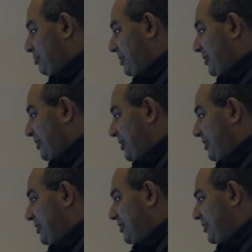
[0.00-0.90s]
How
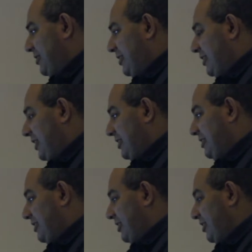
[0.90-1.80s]
recognizing
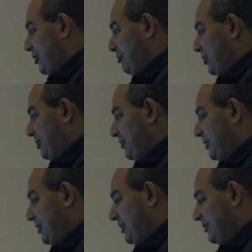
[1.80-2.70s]
what it is based on, what